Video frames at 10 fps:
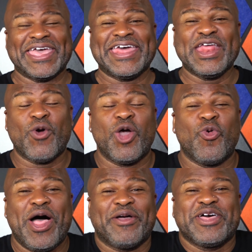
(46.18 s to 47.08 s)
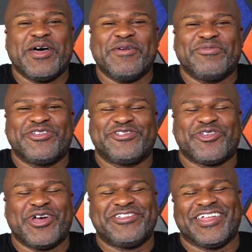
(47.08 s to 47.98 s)
anyway, welcome to
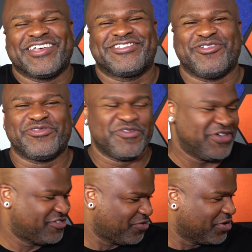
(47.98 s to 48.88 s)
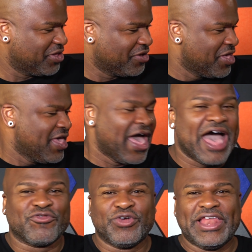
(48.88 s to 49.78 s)
Storytelling Series with V. Terrell Hill.
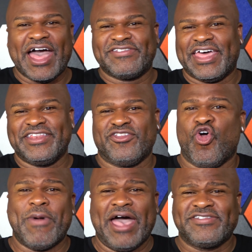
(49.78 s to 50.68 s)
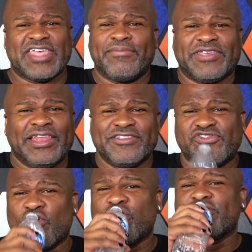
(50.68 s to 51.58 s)
I've realized that I stopped telling
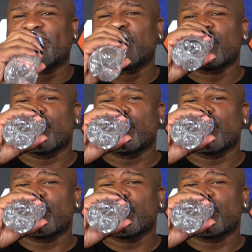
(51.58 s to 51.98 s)
stories.